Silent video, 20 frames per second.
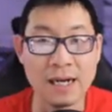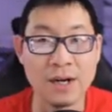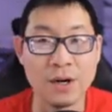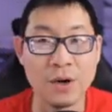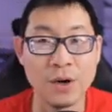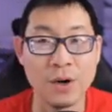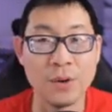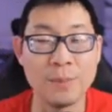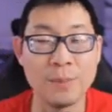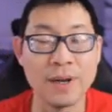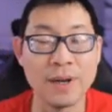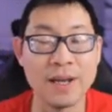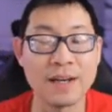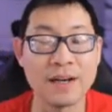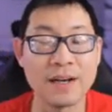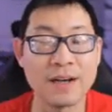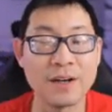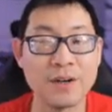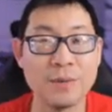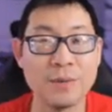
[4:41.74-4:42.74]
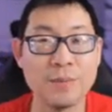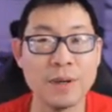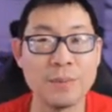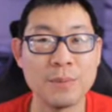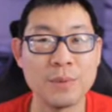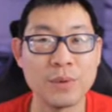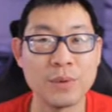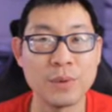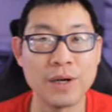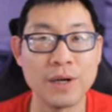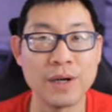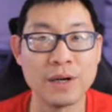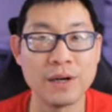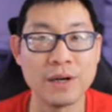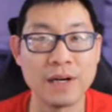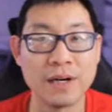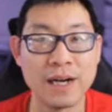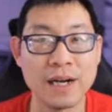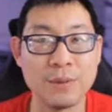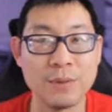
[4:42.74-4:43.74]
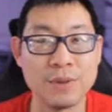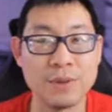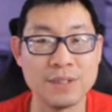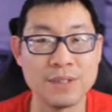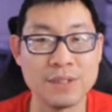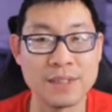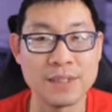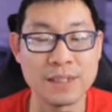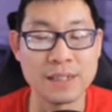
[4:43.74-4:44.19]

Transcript: Oh man, I remember where I was